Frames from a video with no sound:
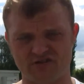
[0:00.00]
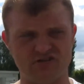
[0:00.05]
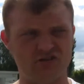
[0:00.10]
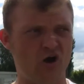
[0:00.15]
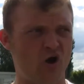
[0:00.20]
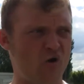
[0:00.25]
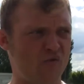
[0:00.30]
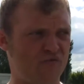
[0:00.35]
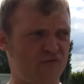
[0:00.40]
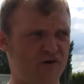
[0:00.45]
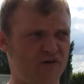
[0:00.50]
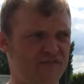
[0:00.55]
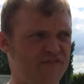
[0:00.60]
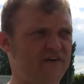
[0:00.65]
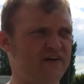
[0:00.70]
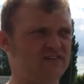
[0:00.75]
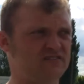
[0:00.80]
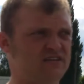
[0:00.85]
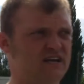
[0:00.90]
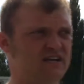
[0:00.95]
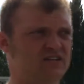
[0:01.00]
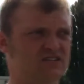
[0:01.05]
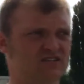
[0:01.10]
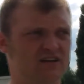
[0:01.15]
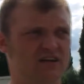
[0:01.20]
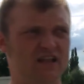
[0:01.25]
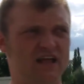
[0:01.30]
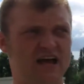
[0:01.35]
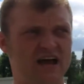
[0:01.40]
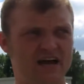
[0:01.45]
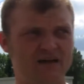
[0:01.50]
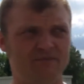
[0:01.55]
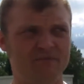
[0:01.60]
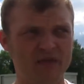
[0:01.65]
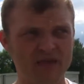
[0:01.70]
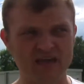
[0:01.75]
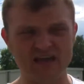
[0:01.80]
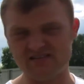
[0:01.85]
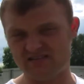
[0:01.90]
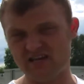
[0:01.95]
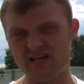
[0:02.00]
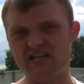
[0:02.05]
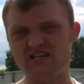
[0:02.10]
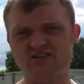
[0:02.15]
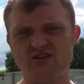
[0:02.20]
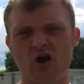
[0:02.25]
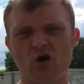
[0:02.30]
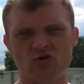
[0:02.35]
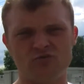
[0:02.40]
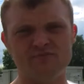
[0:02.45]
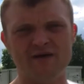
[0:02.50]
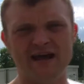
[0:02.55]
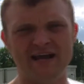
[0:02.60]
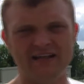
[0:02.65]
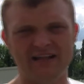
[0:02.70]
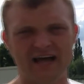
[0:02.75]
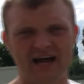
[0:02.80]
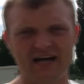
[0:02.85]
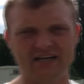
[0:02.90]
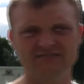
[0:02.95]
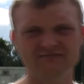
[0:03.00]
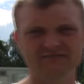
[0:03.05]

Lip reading: known for a fast section of line. It's East Coast Main Line.